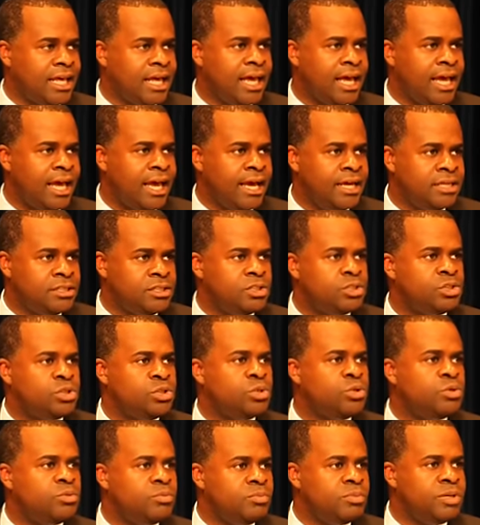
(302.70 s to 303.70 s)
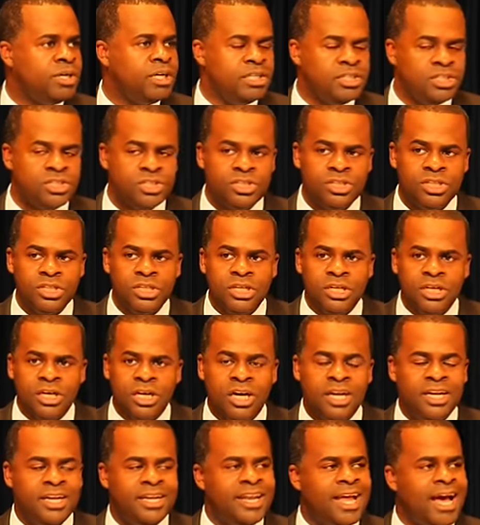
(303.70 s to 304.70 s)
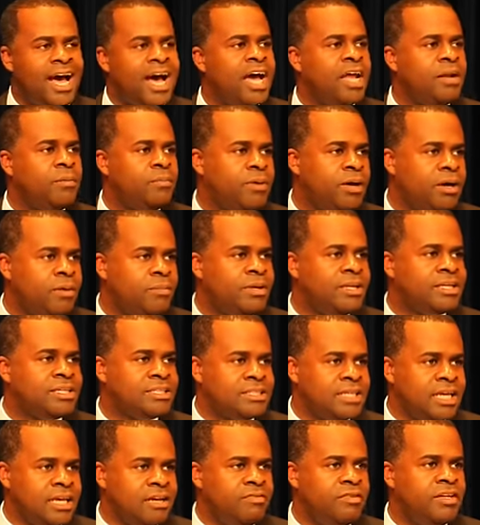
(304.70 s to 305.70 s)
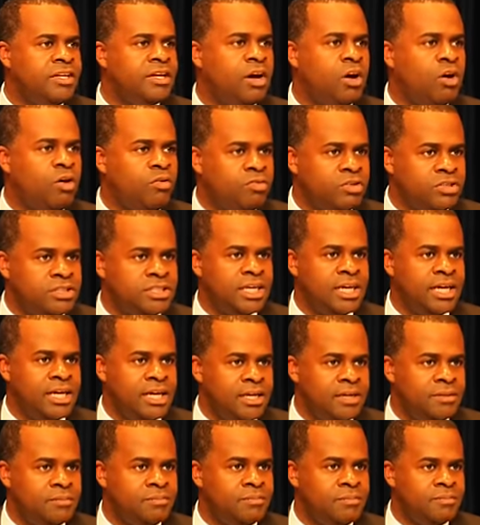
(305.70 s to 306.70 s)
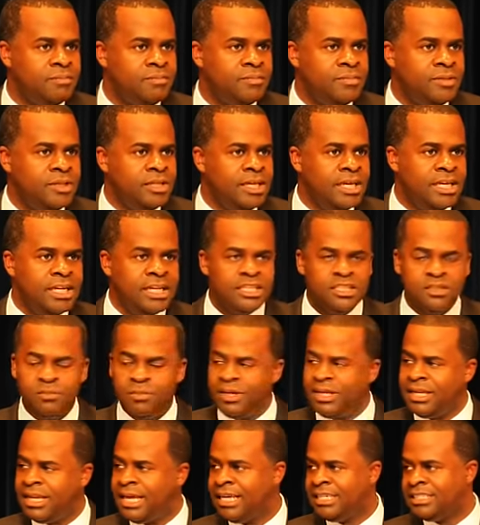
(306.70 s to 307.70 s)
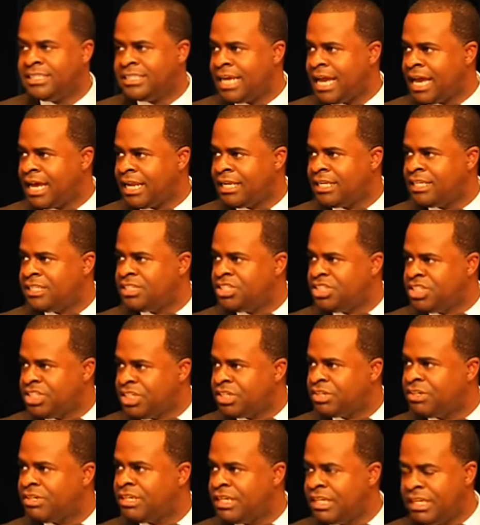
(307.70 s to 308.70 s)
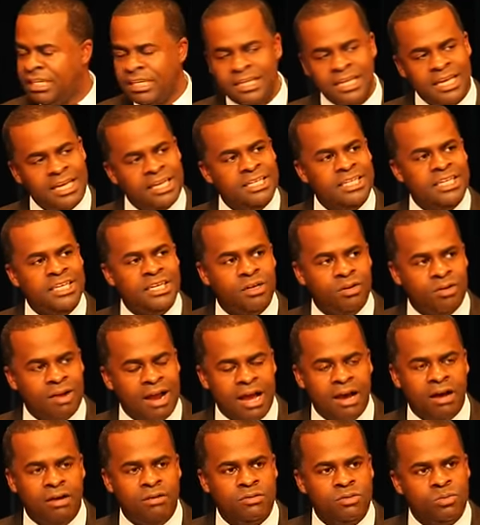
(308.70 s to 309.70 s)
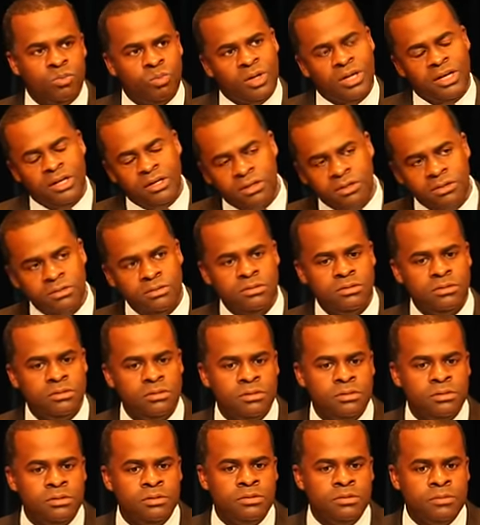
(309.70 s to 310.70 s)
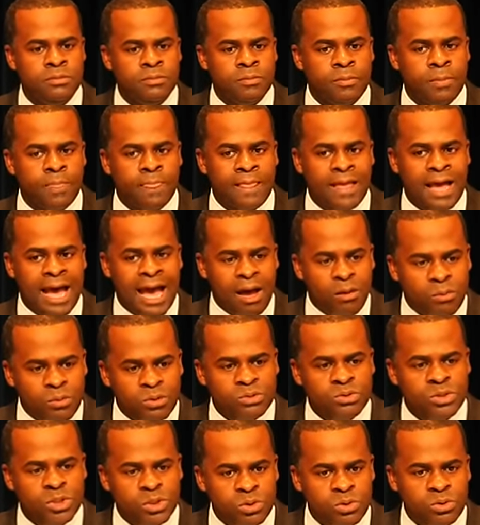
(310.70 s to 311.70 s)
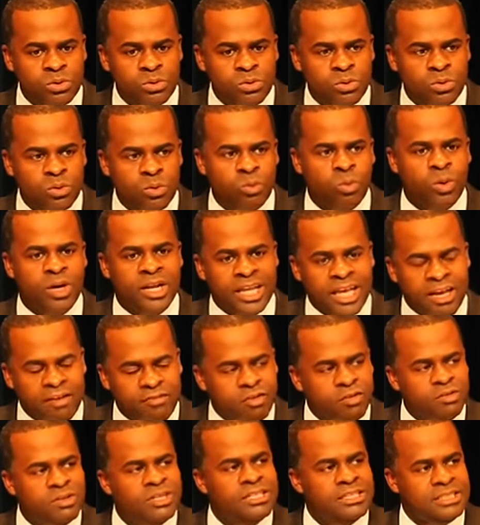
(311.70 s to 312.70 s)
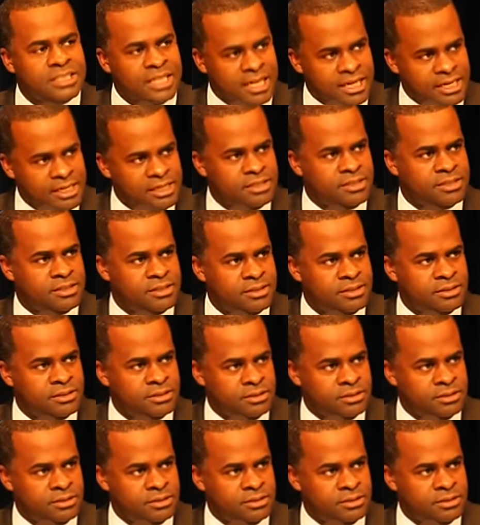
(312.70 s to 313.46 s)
has too much non-public safety overtime. It has been a challenge year in and year out. Well, I will do whatever it takes